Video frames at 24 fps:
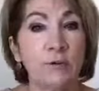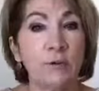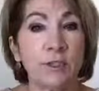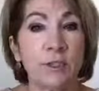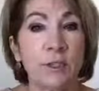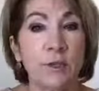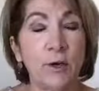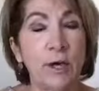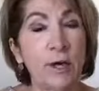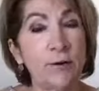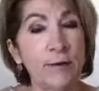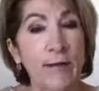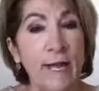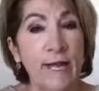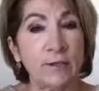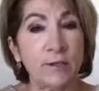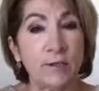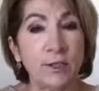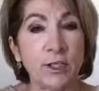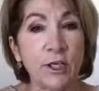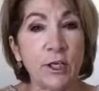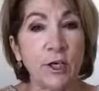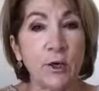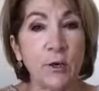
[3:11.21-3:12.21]
So, okay,
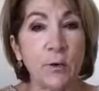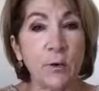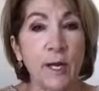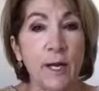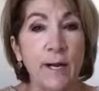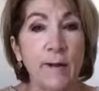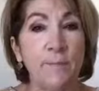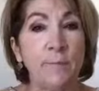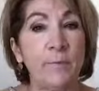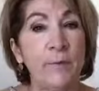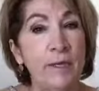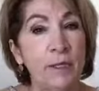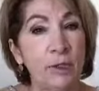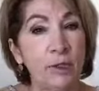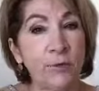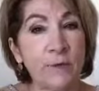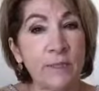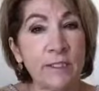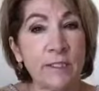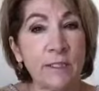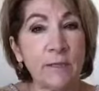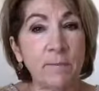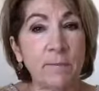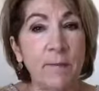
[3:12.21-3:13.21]
so um,
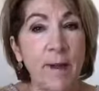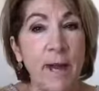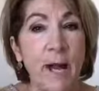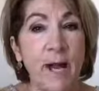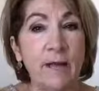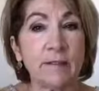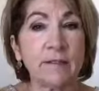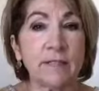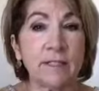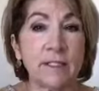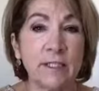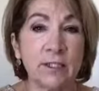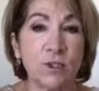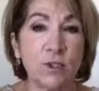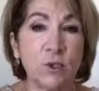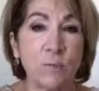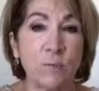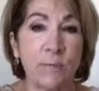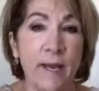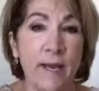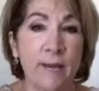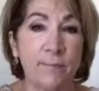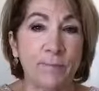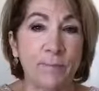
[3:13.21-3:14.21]
Hillary's the box, tissue
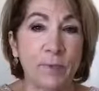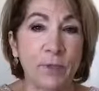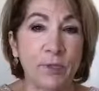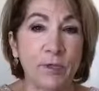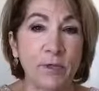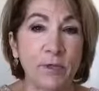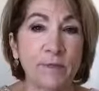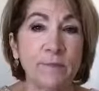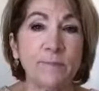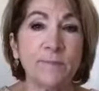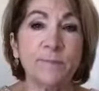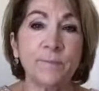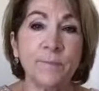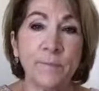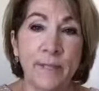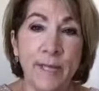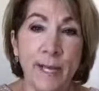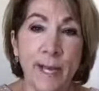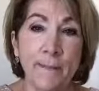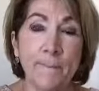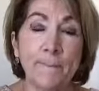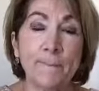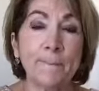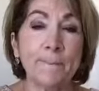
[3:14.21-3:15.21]
paper.
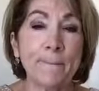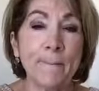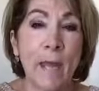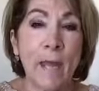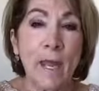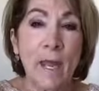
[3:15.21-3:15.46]
Yep. Yeah.